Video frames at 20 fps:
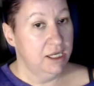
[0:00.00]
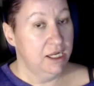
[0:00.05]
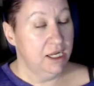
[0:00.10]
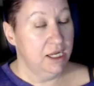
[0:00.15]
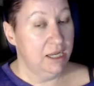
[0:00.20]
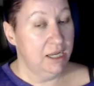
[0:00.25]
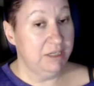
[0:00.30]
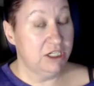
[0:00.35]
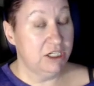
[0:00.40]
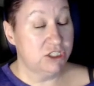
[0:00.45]

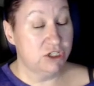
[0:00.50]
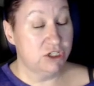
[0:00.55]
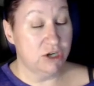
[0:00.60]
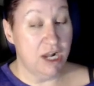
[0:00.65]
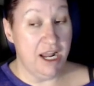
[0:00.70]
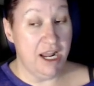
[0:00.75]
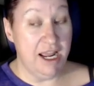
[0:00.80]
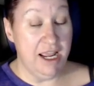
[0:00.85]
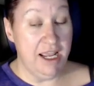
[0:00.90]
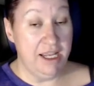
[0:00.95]
I'm going to
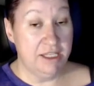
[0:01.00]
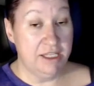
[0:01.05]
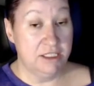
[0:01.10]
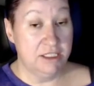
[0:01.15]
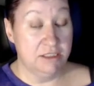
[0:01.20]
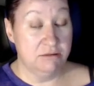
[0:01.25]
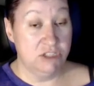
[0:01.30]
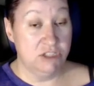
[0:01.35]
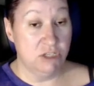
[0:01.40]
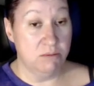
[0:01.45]
try
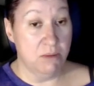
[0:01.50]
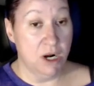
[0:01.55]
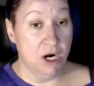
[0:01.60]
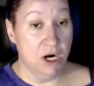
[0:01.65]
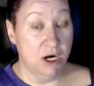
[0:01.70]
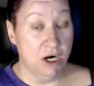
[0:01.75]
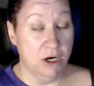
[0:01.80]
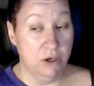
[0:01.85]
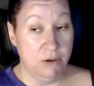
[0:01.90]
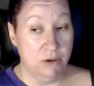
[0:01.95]

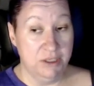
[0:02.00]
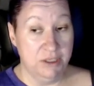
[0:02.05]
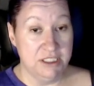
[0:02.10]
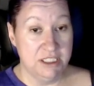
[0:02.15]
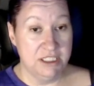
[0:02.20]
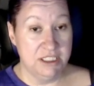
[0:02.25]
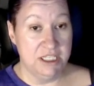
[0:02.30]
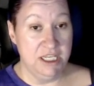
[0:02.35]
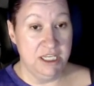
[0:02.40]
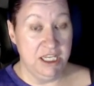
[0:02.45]
tomorrow and
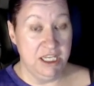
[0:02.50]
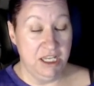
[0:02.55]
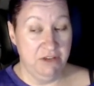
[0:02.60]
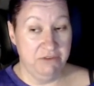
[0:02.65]
see